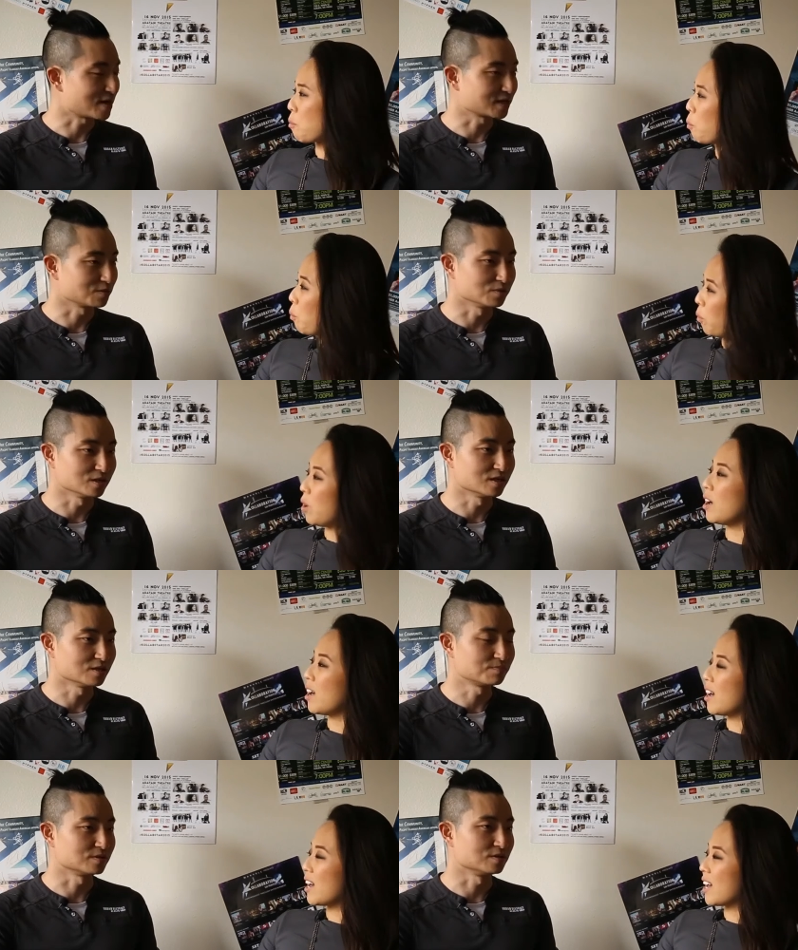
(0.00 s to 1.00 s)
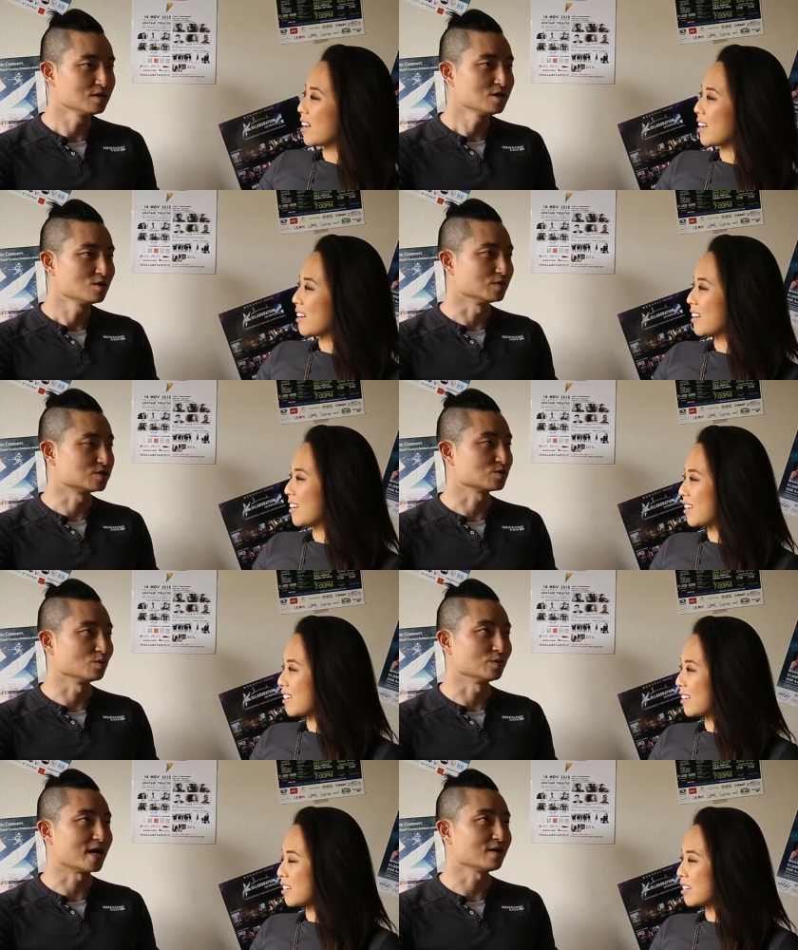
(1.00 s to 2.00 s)
Speaker 1: backing me up and we
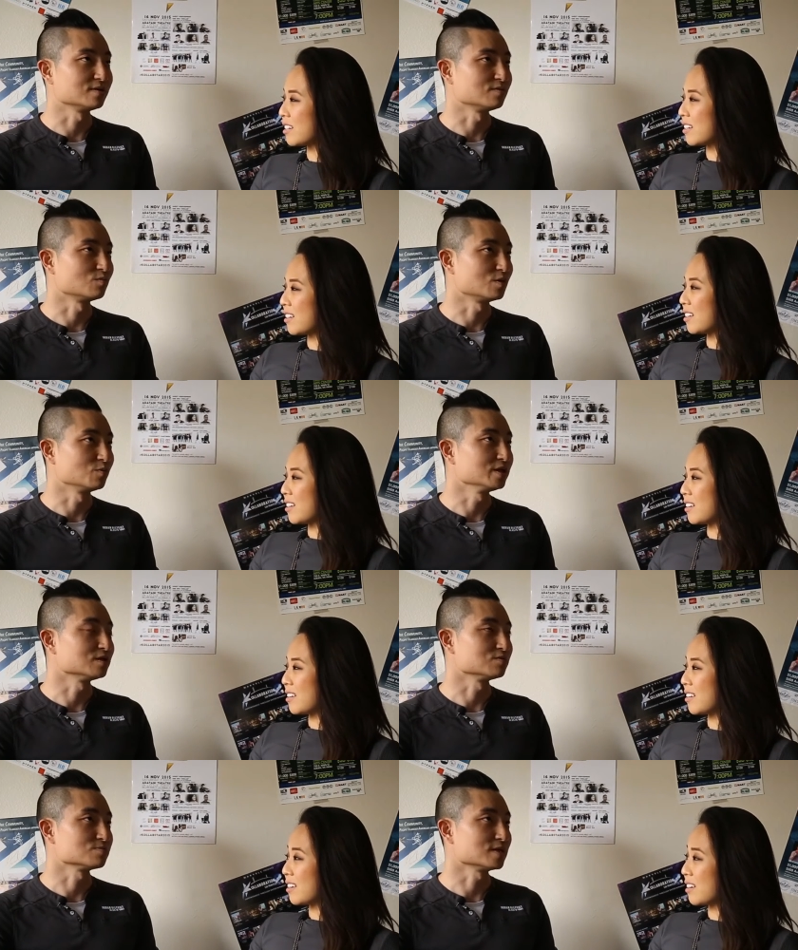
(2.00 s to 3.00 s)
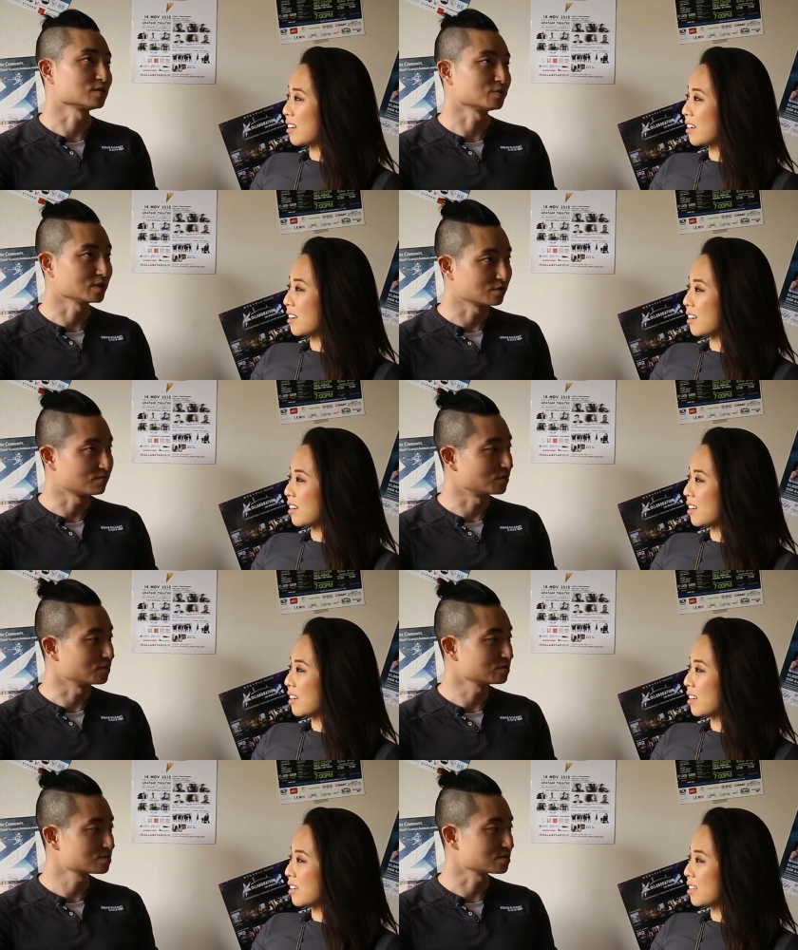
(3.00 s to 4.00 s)
sold out in one week it was about 300
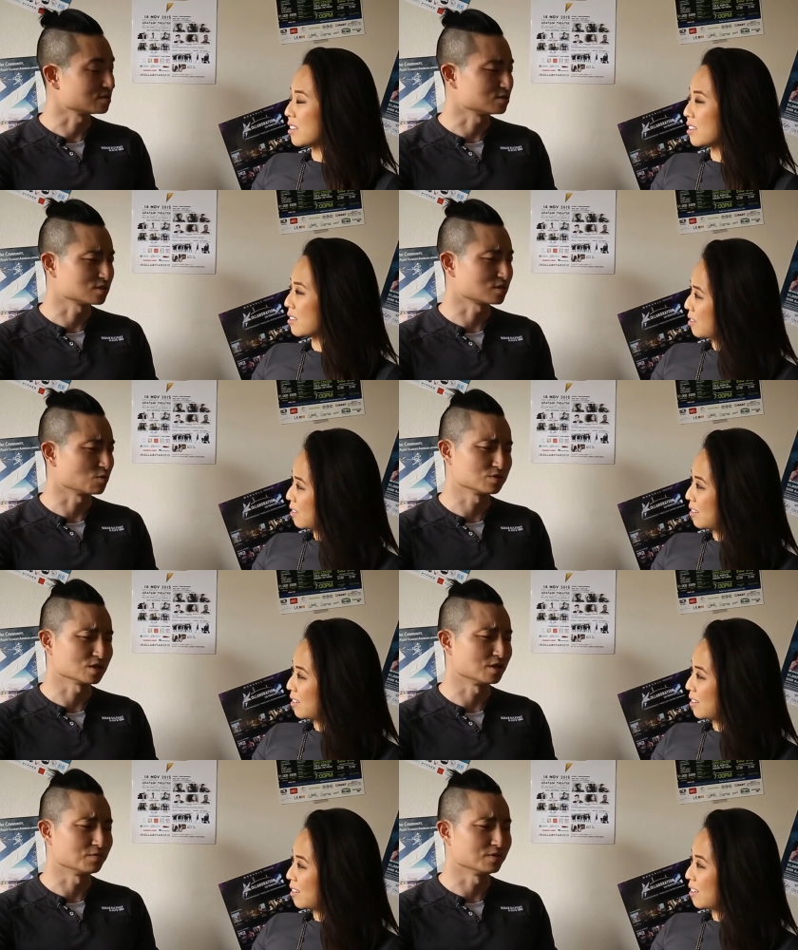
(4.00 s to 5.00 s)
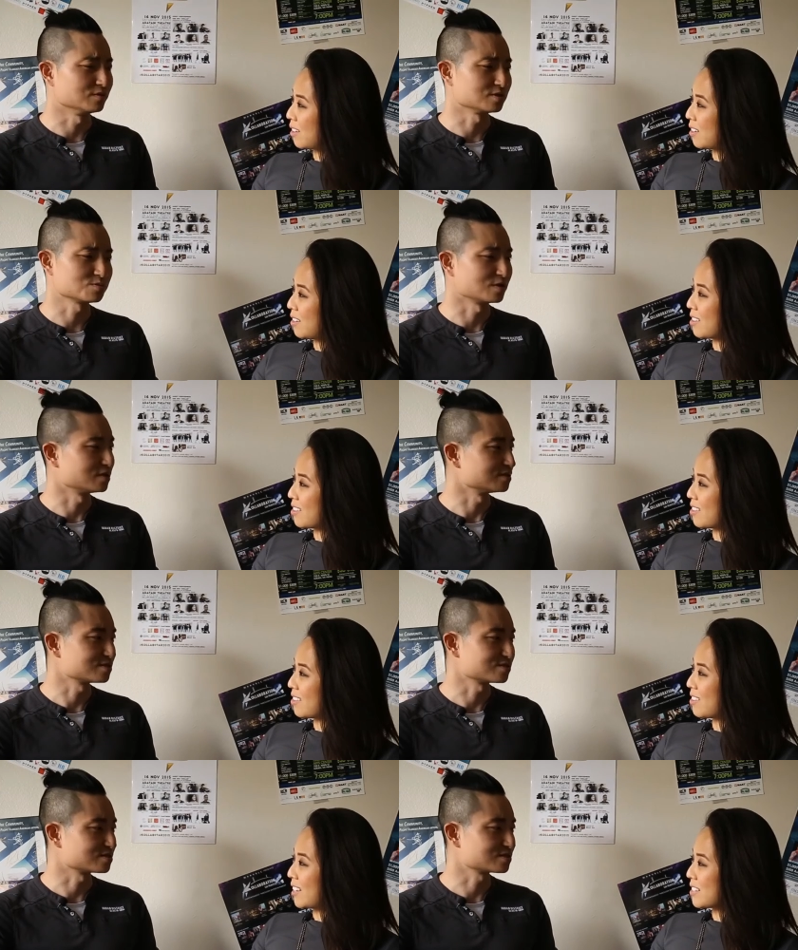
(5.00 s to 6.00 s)
folks and just it was unreal
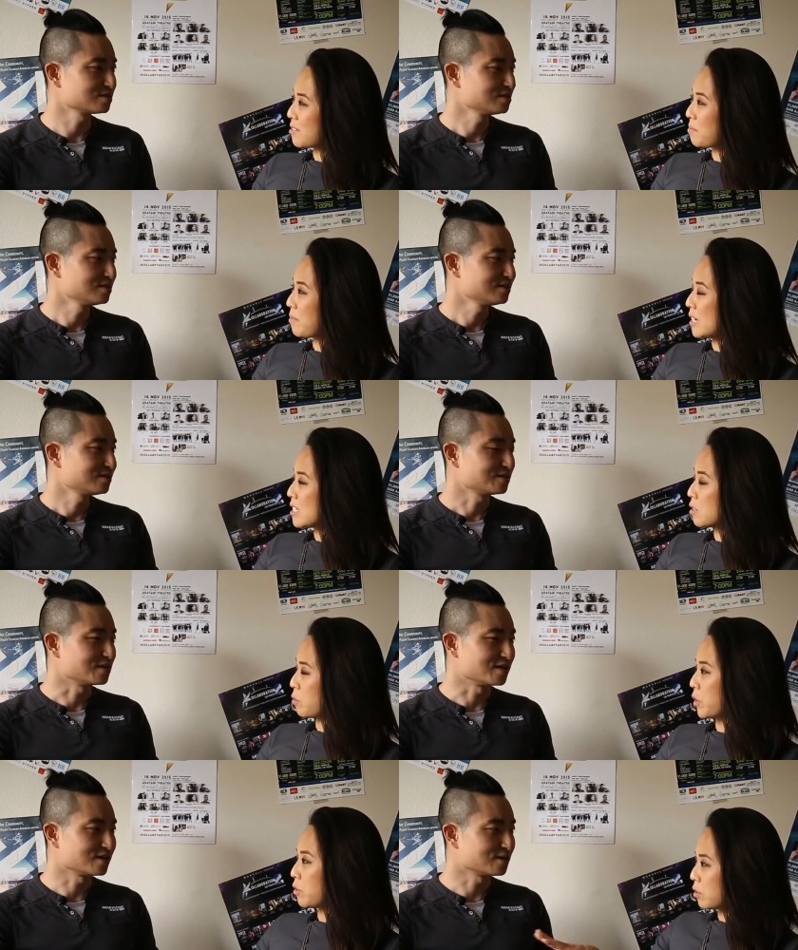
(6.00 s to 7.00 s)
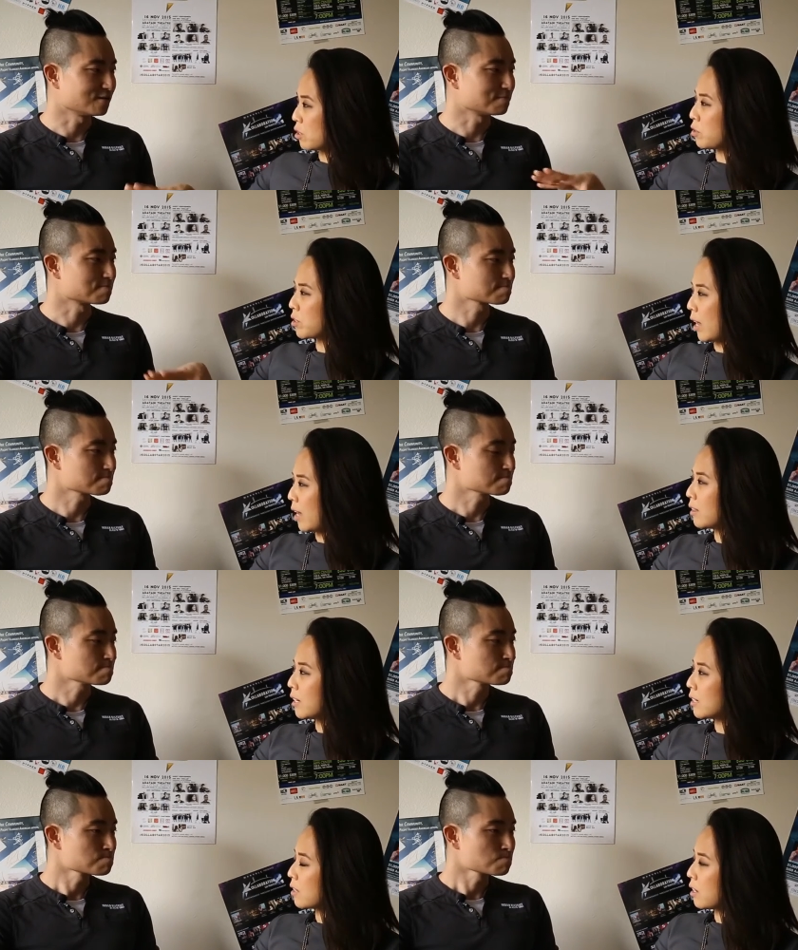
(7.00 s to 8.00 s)
experience just,
Speaker 2: that's amazing were yeah. you you were the
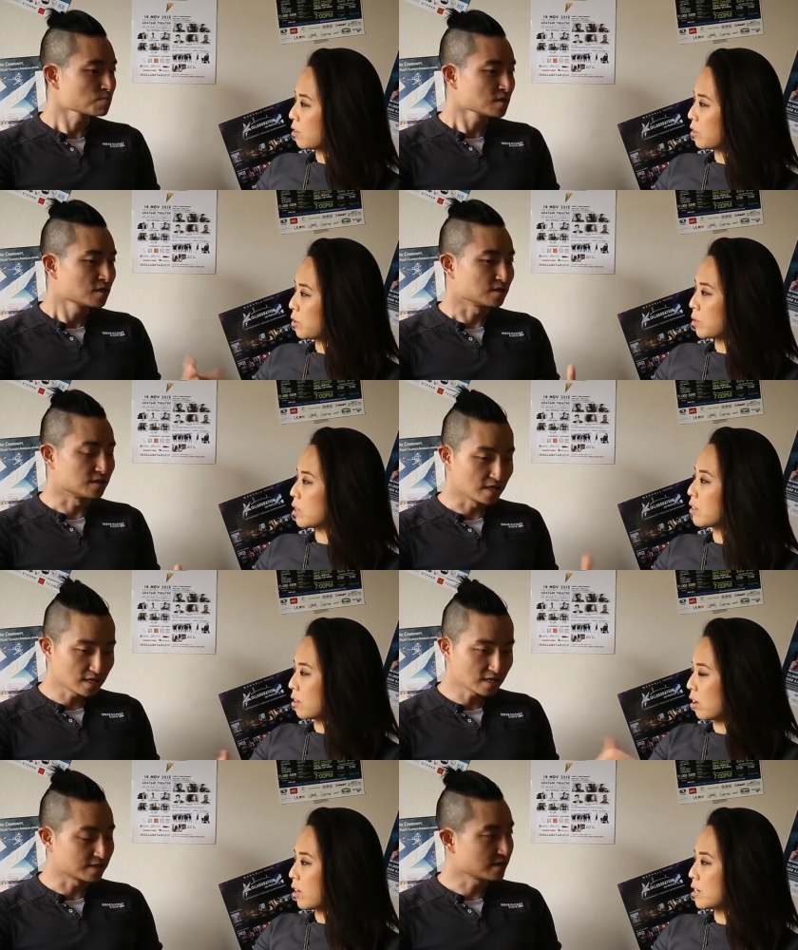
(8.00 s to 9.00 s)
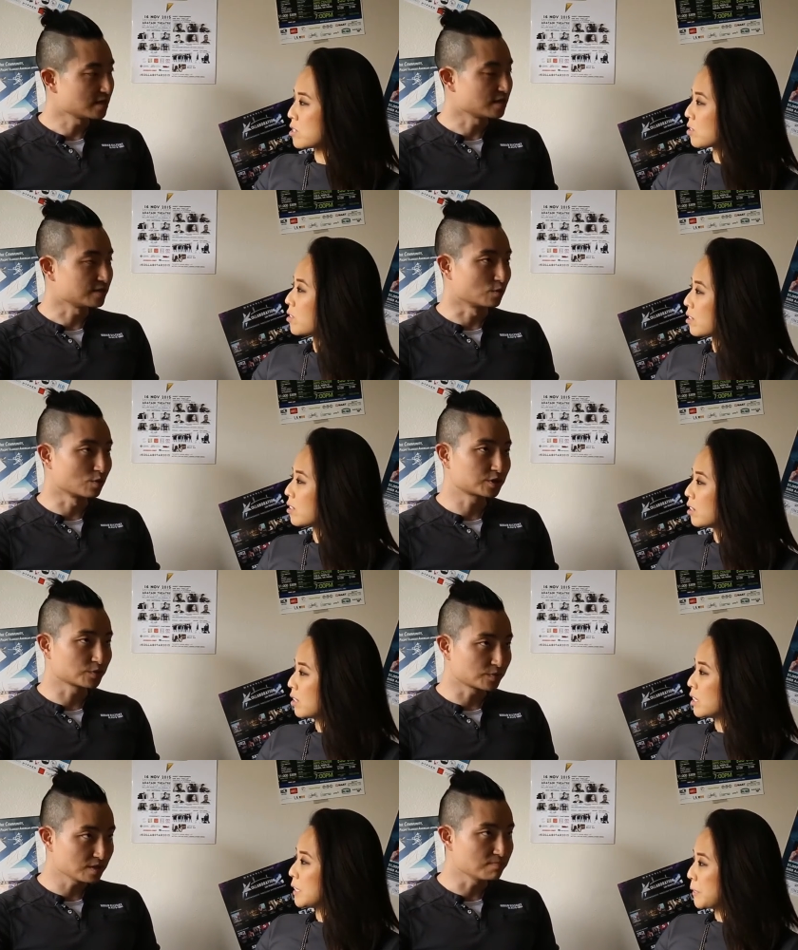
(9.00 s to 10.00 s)
headlining then or you were with yeah, other artists yeah there were
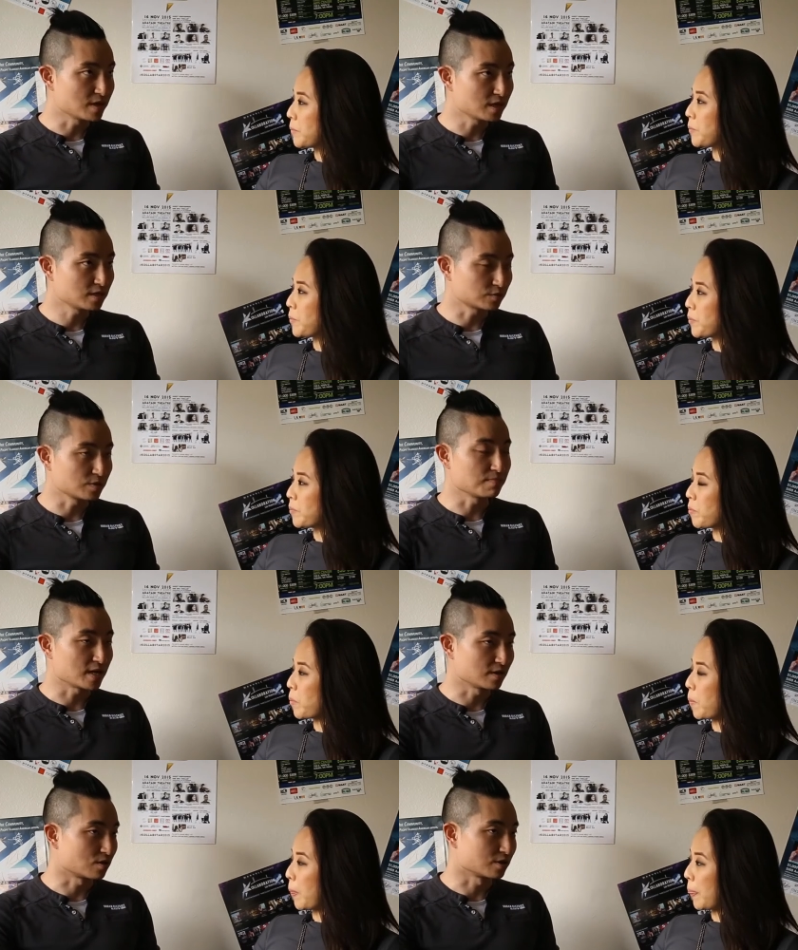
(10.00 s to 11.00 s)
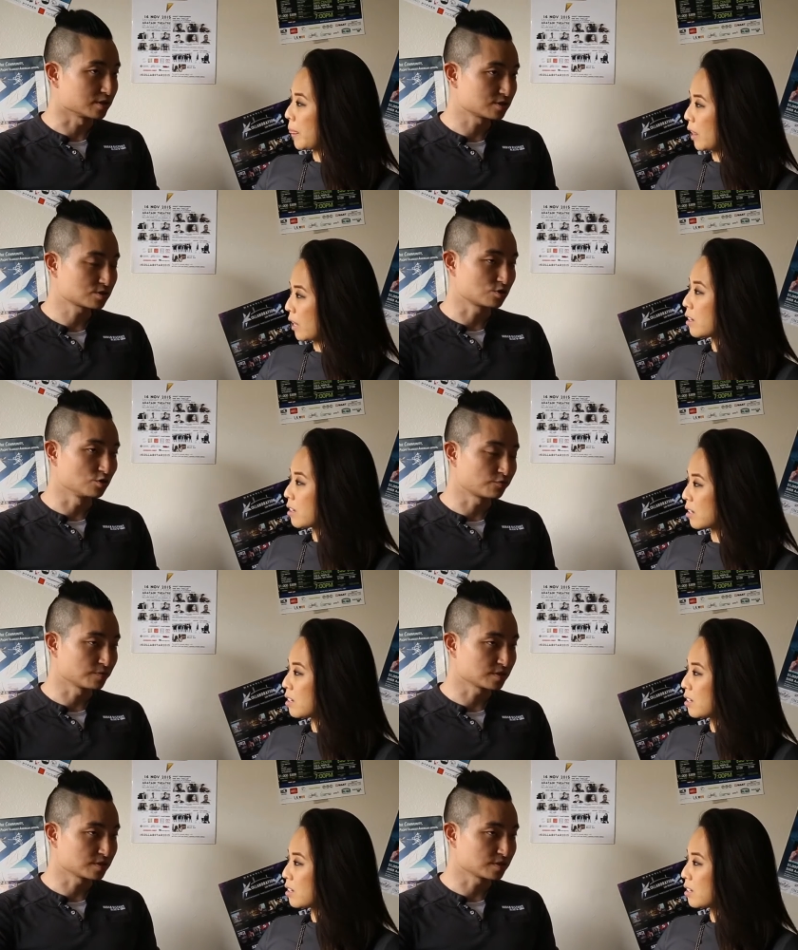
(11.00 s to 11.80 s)
Speaker 1: three main three main artists two from